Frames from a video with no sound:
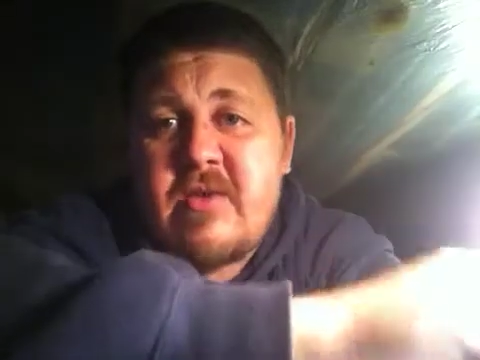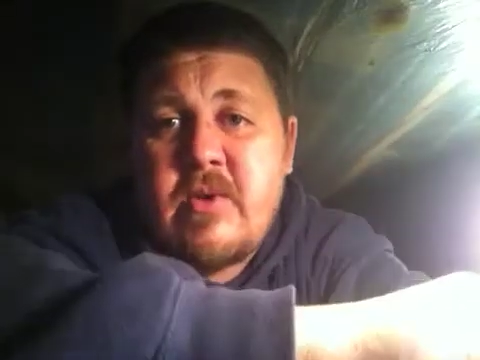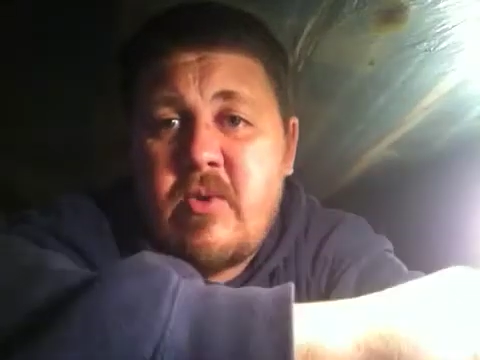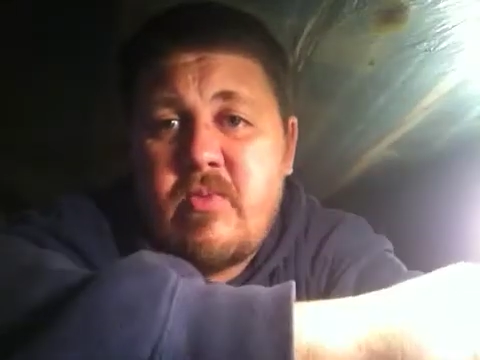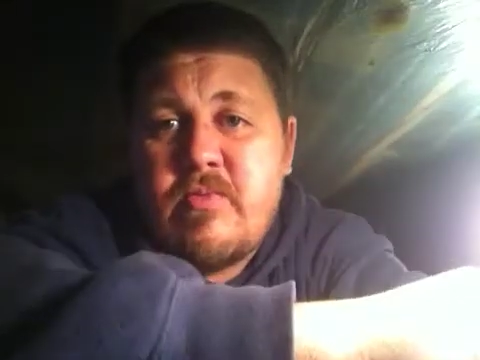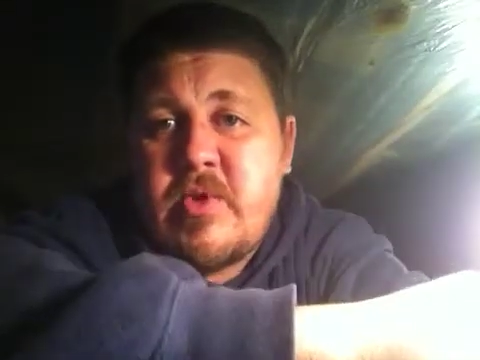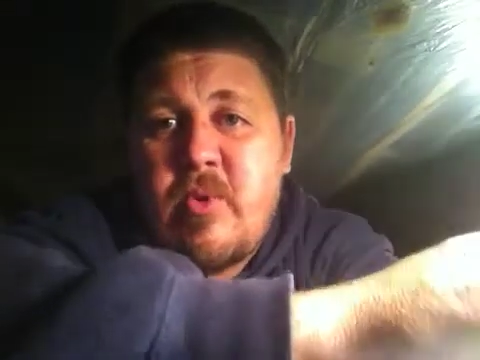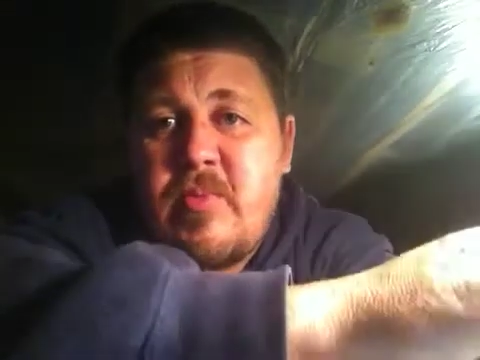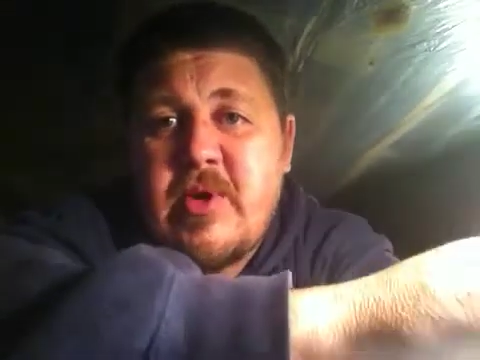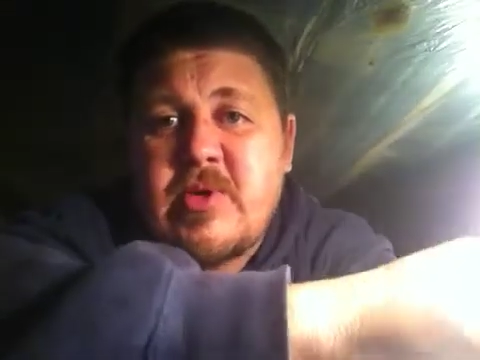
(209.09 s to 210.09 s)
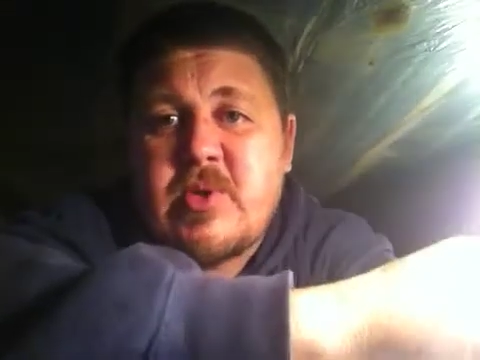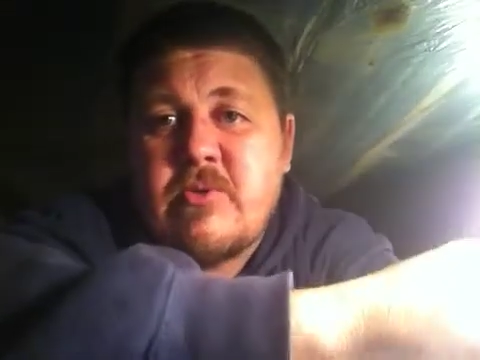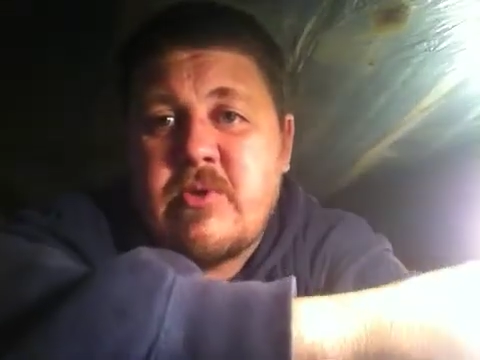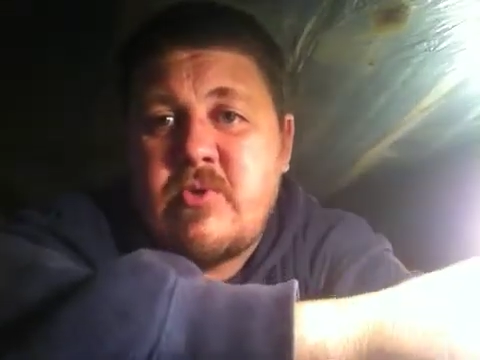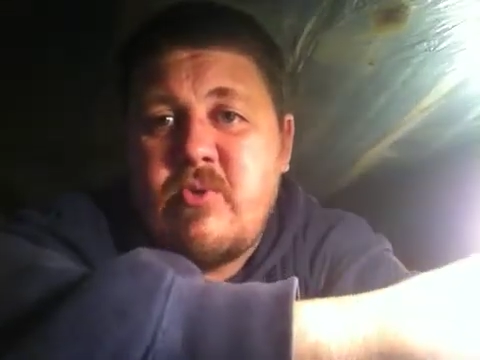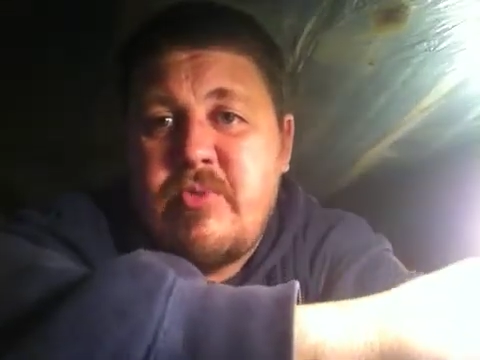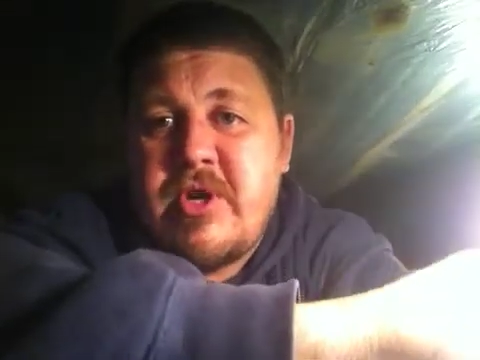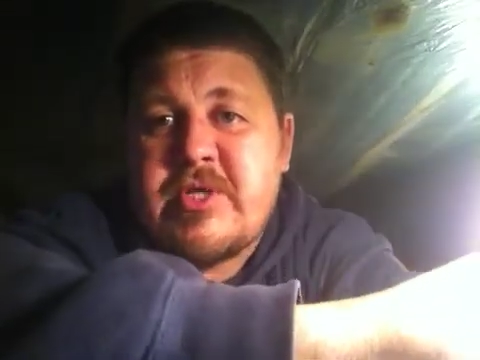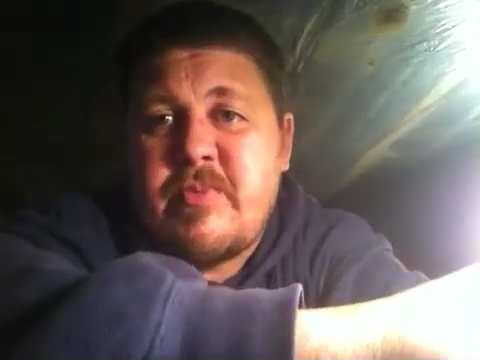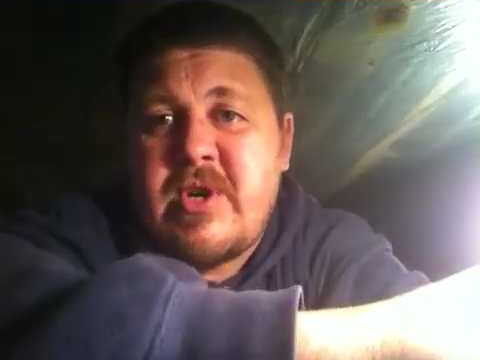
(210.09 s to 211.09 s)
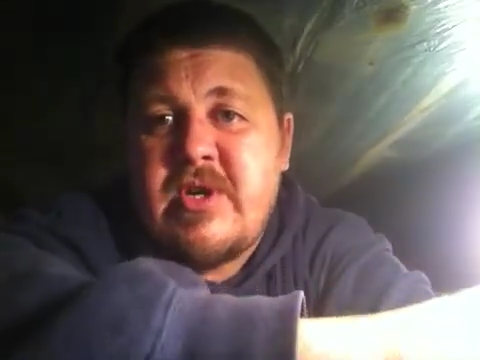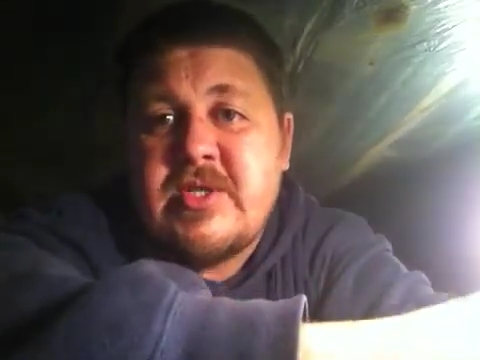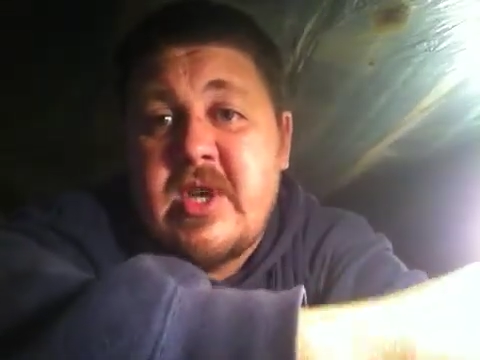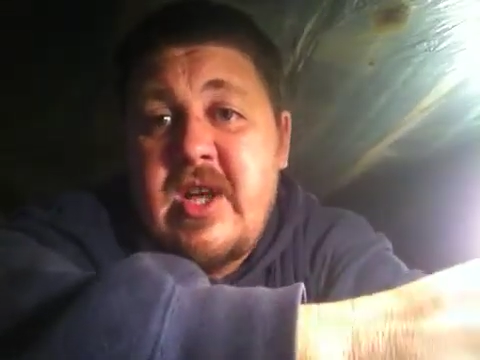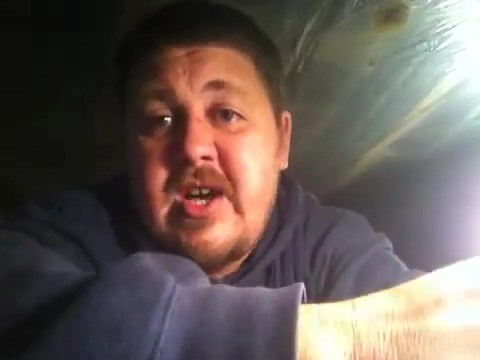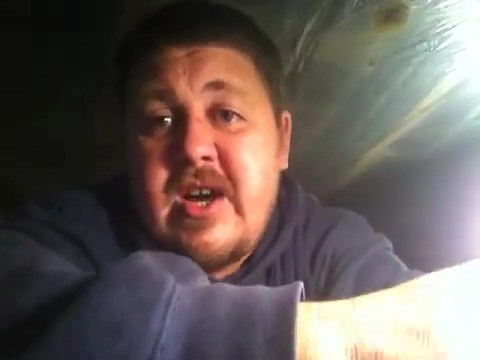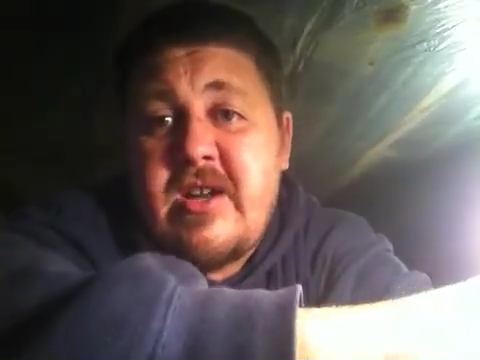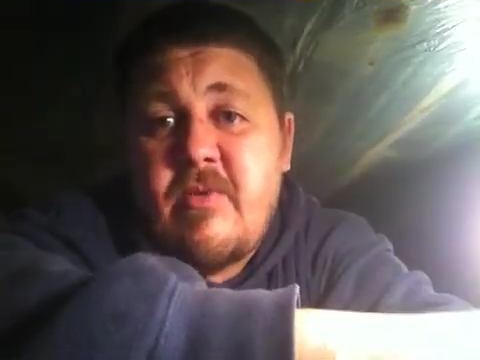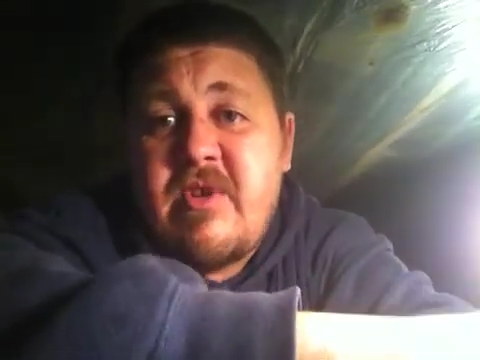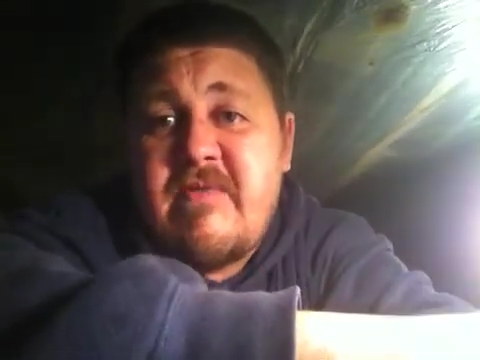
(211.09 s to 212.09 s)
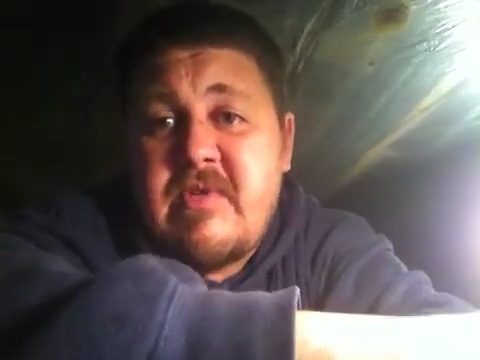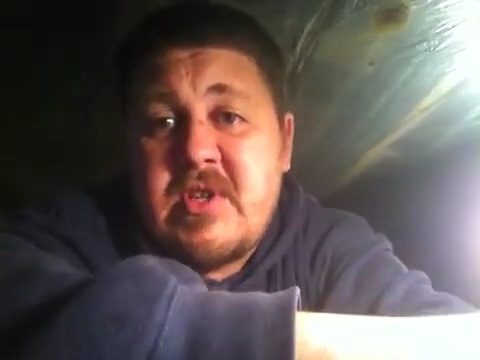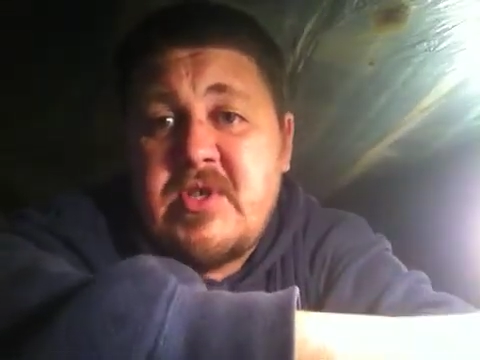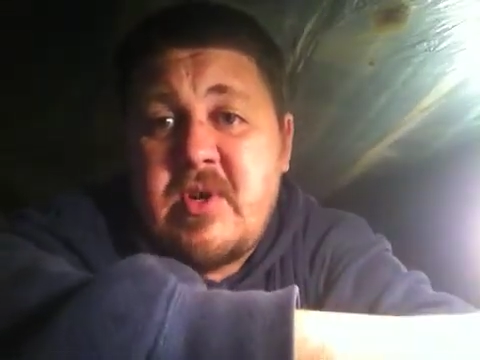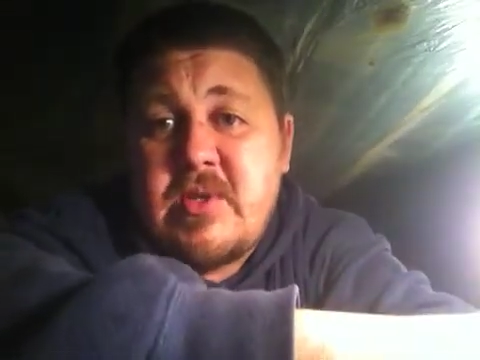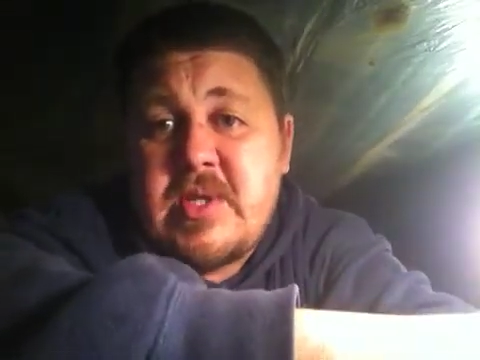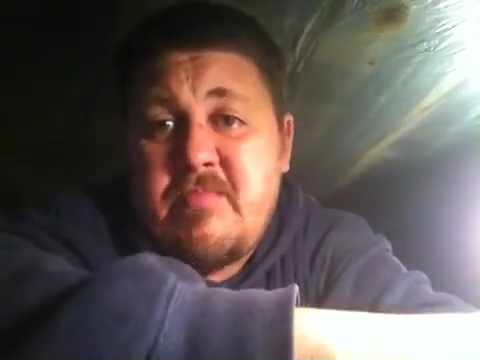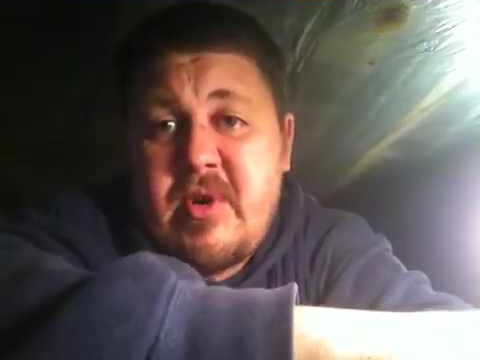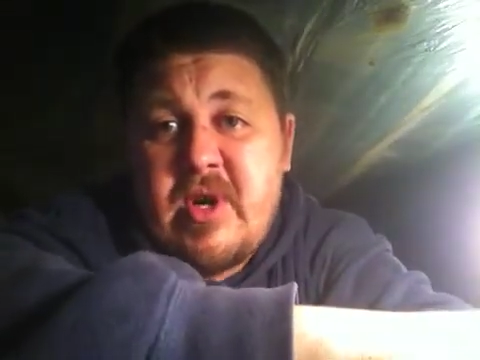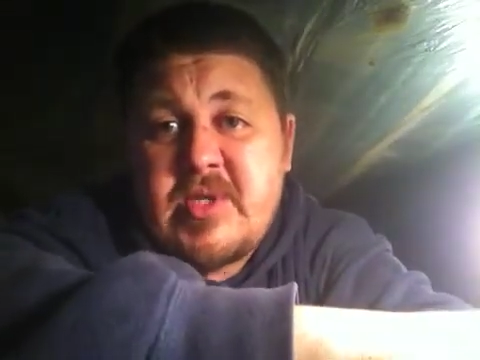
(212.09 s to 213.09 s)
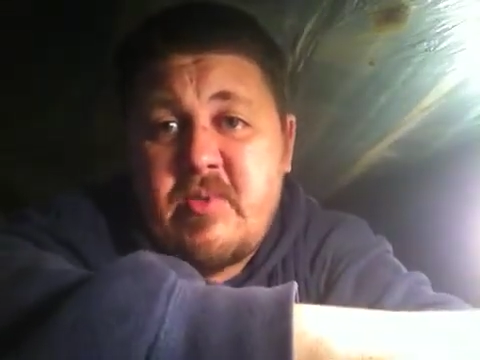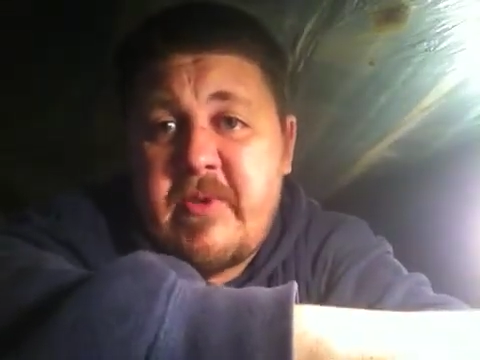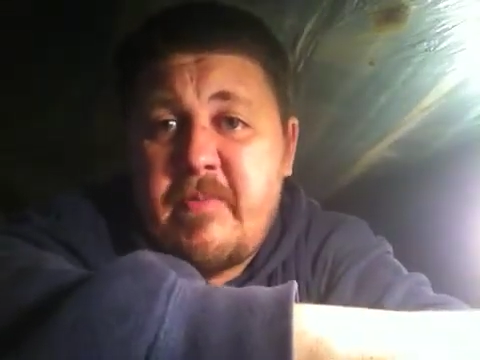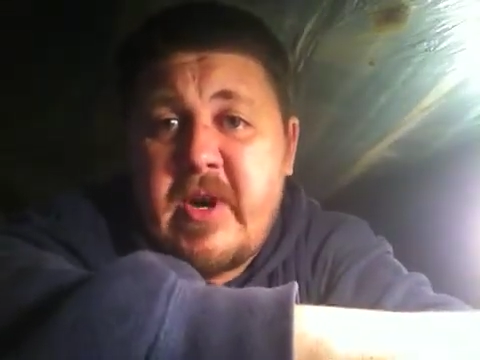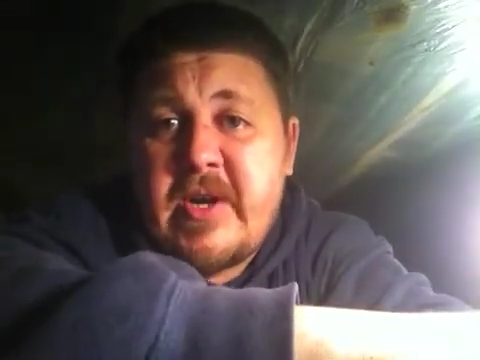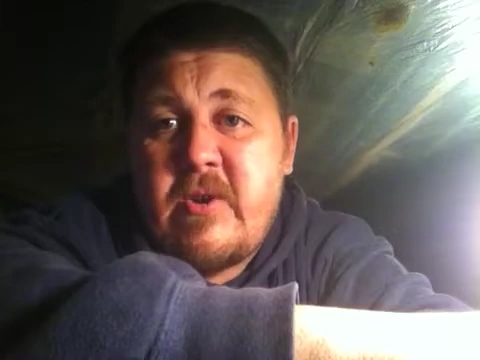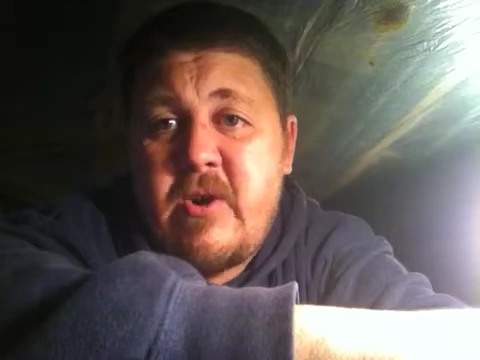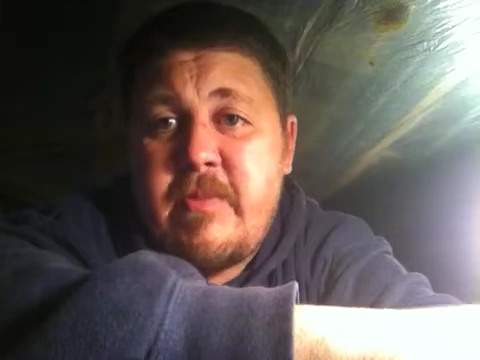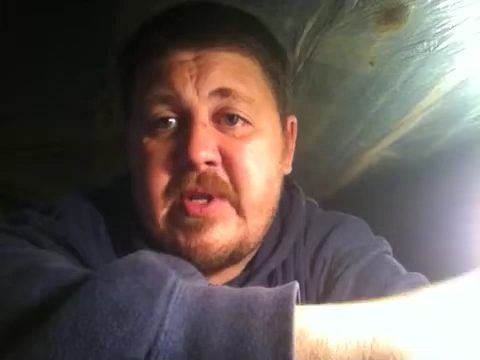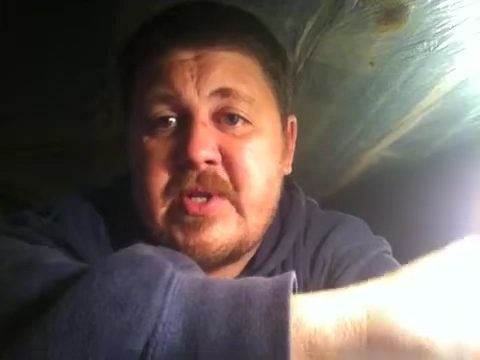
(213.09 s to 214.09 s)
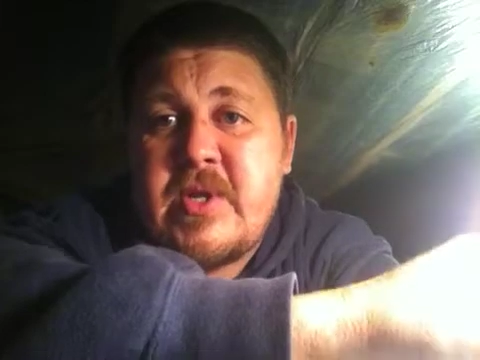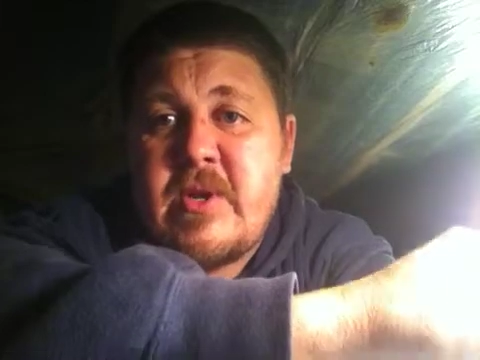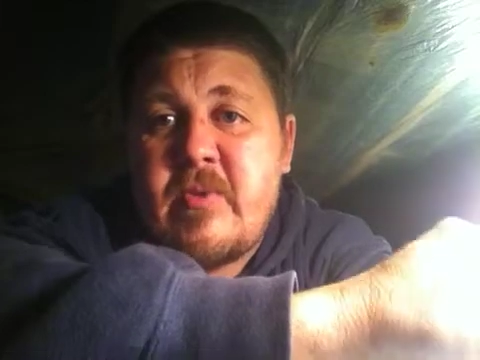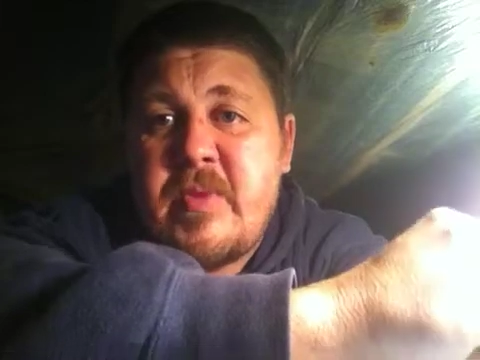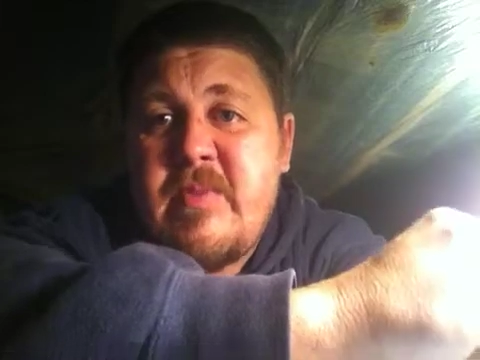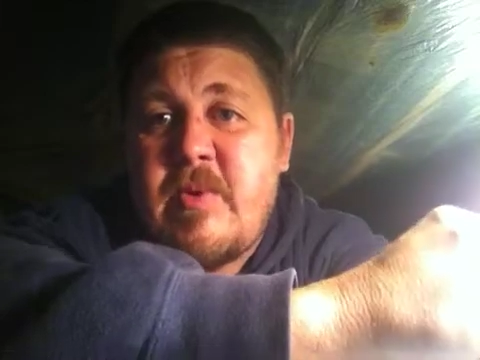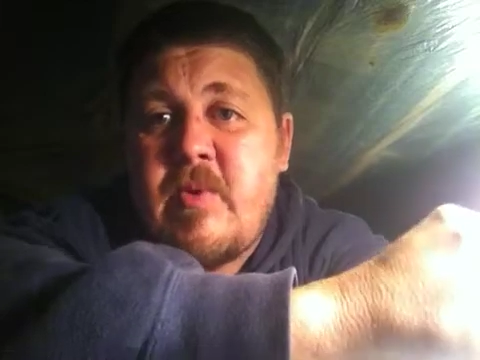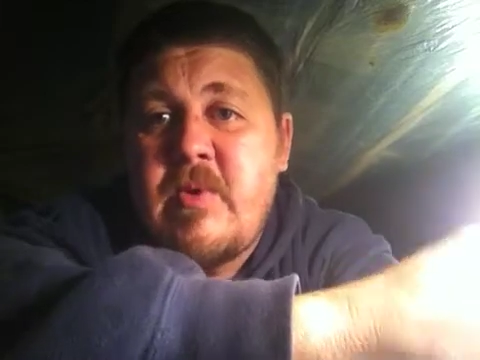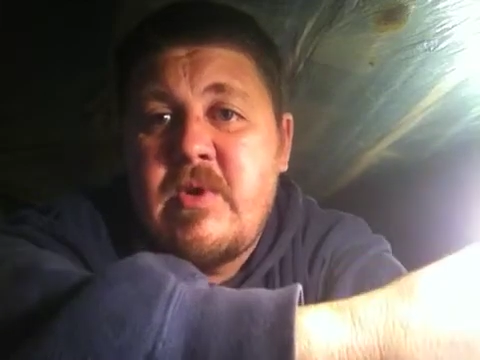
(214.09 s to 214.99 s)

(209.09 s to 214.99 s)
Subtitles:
Don't post on Google Plus because I don't want to flood y'all's inbox with my comments to other people